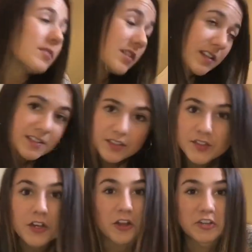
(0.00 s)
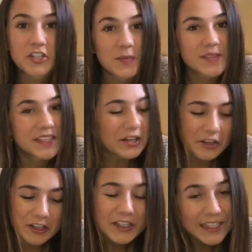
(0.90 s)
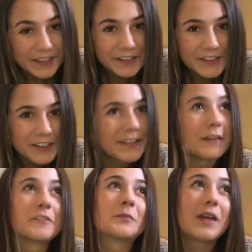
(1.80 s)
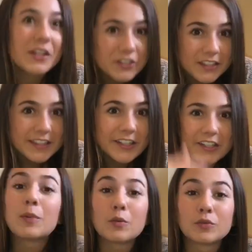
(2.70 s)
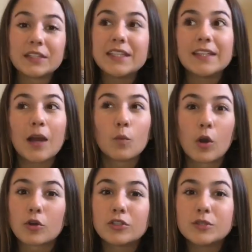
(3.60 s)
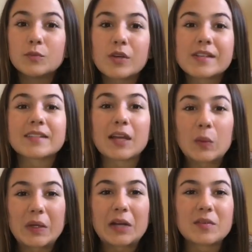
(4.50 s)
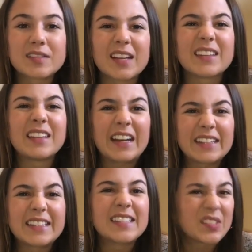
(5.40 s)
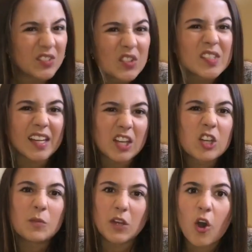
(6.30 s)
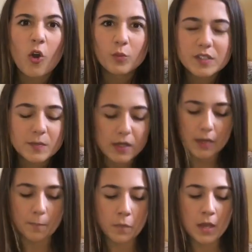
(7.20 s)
Plus the scholarships didn't hurt either, they were better here. But really that welcome was like what I was like, yeah, this feels like it could be a home to me.